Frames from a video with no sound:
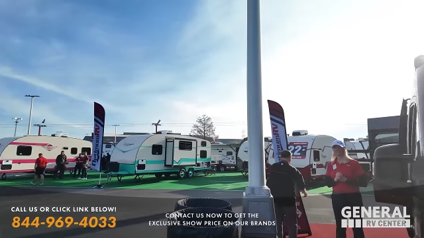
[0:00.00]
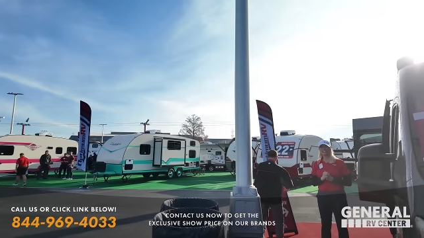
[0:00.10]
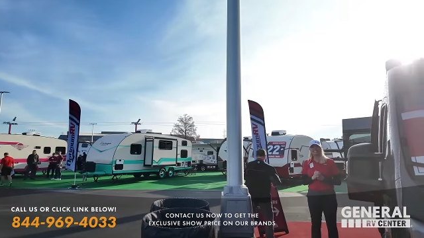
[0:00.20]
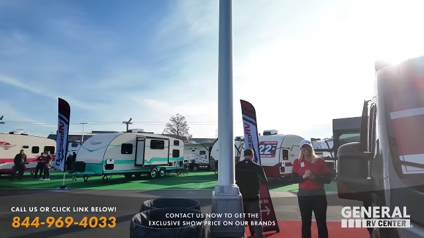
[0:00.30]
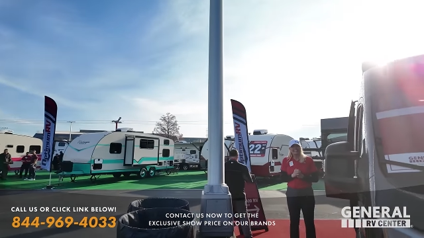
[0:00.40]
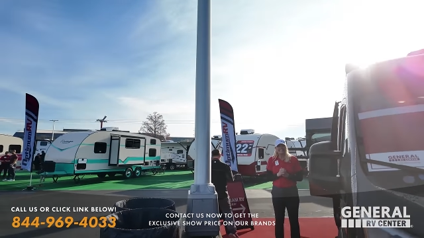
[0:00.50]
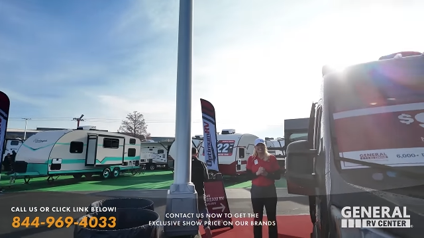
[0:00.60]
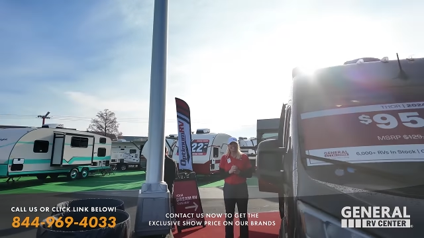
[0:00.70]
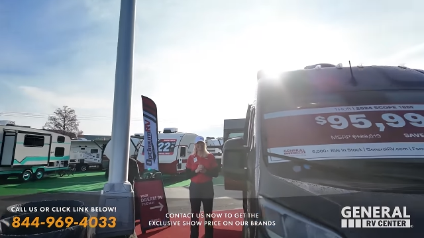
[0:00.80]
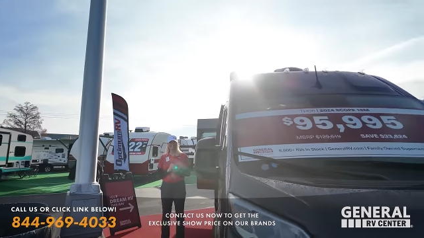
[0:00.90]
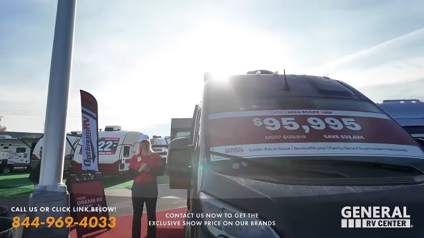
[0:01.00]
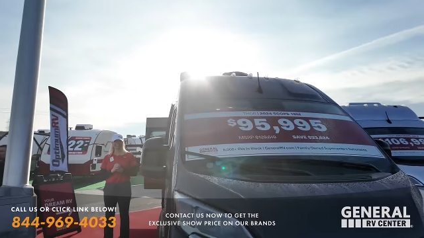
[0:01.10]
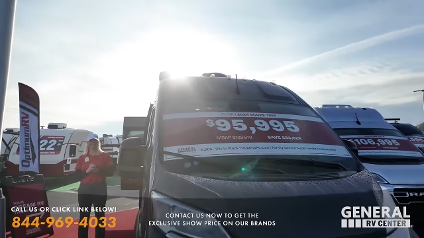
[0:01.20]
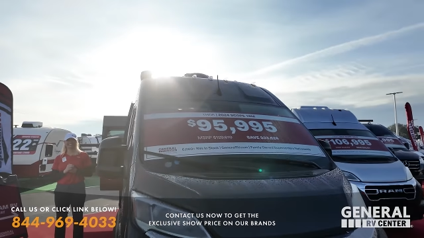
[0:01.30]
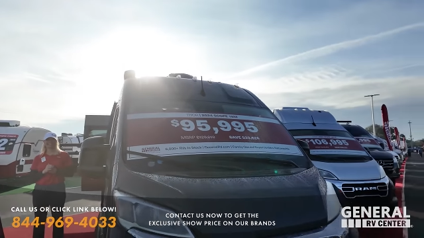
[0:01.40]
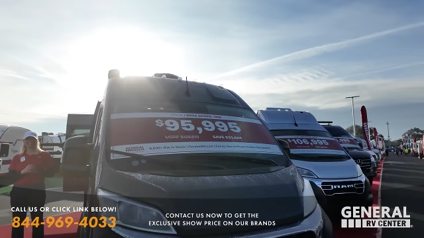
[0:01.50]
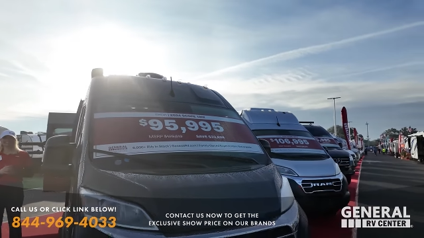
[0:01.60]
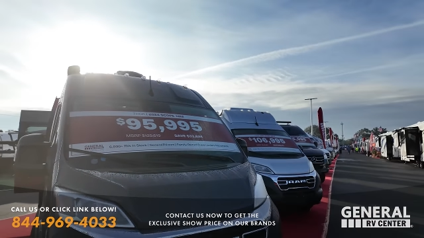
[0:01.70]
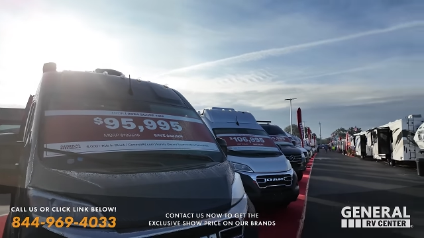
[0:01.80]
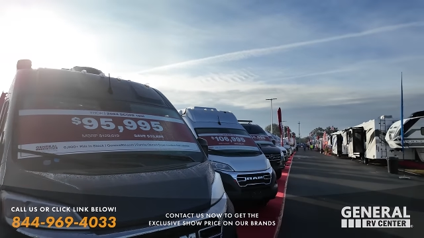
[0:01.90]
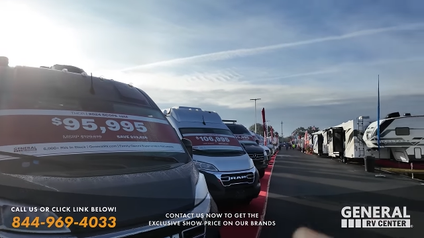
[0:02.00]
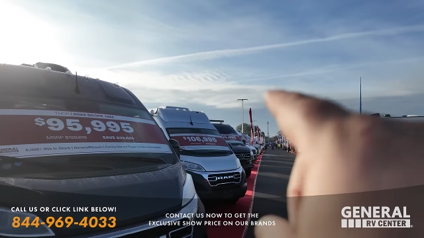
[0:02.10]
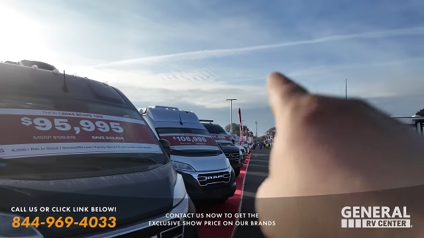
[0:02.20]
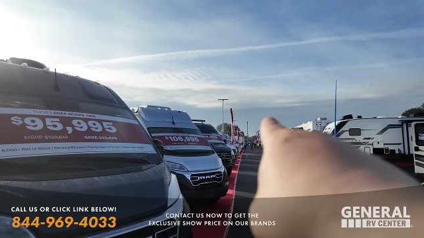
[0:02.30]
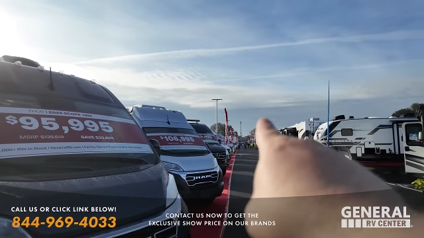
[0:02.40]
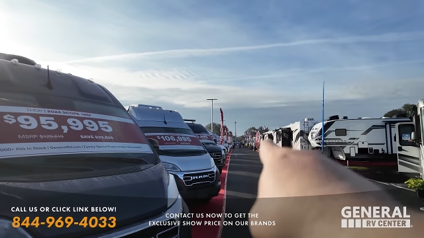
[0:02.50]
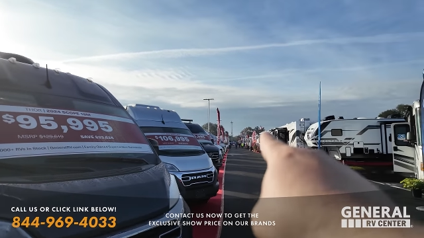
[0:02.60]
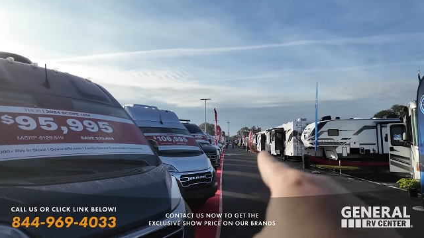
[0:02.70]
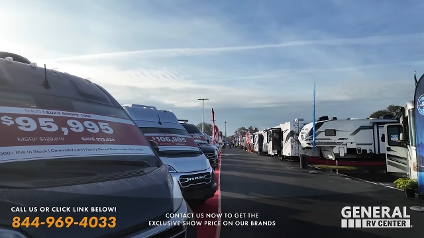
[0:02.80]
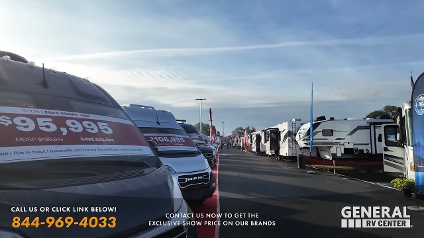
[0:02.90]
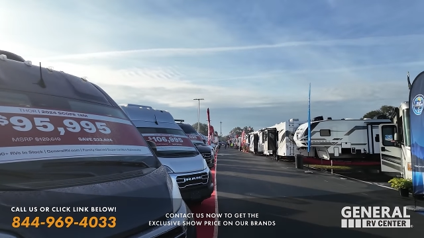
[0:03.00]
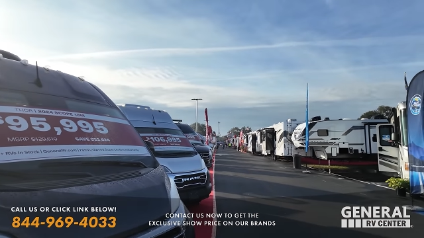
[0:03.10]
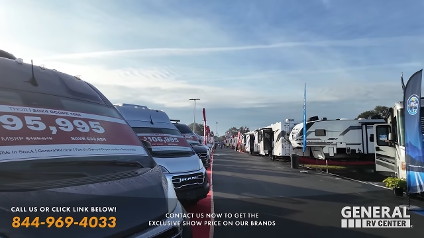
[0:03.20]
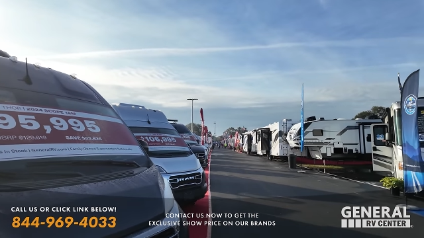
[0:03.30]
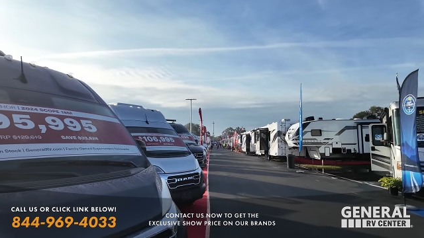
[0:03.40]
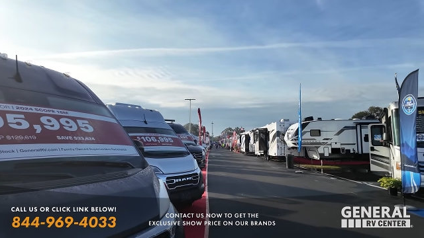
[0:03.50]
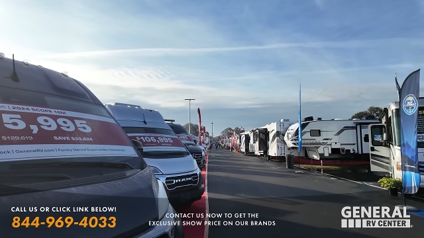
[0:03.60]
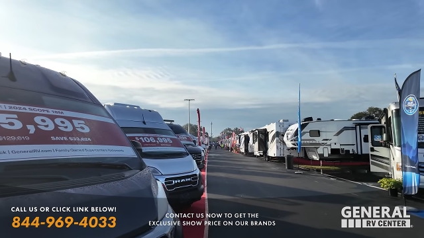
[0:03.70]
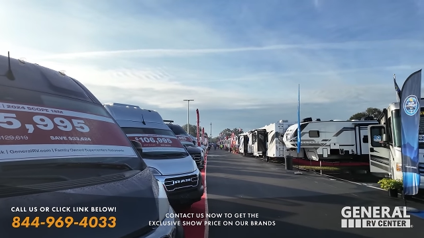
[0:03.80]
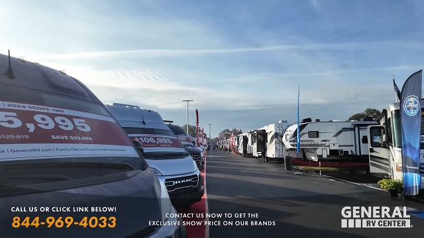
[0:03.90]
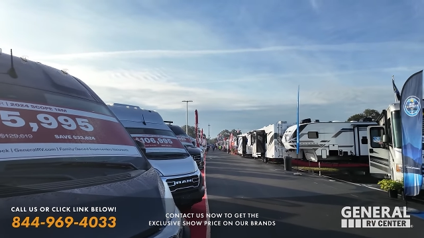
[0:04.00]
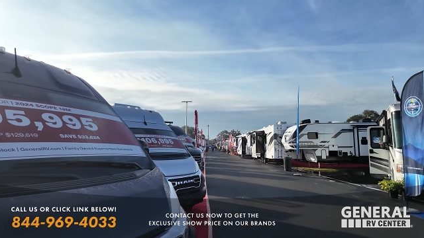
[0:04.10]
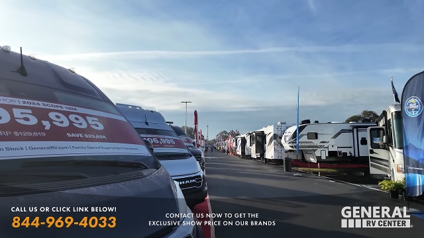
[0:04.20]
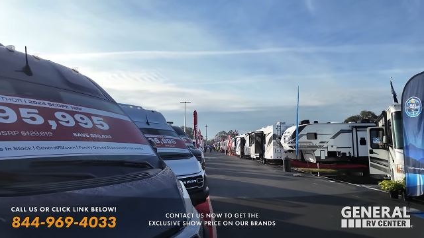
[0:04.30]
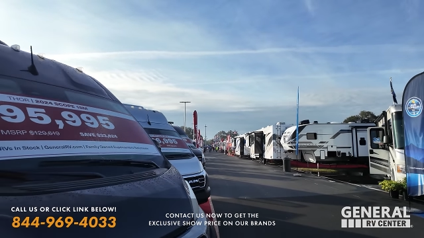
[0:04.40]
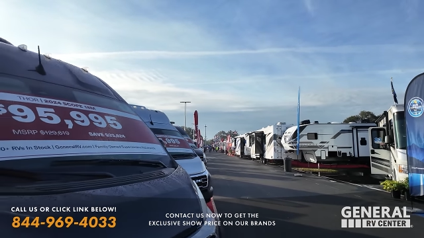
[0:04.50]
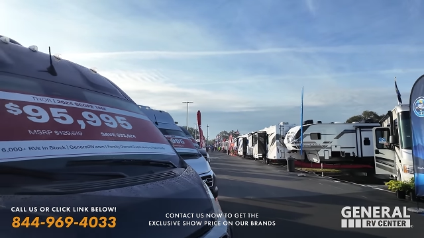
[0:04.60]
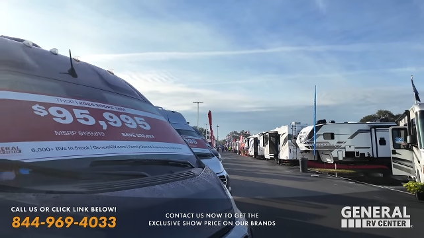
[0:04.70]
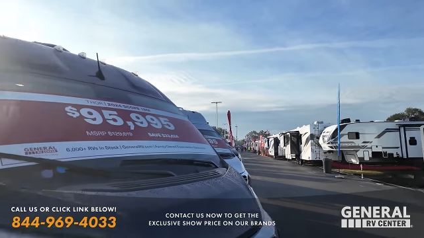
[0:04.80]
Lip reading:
[unreadable: no face in view]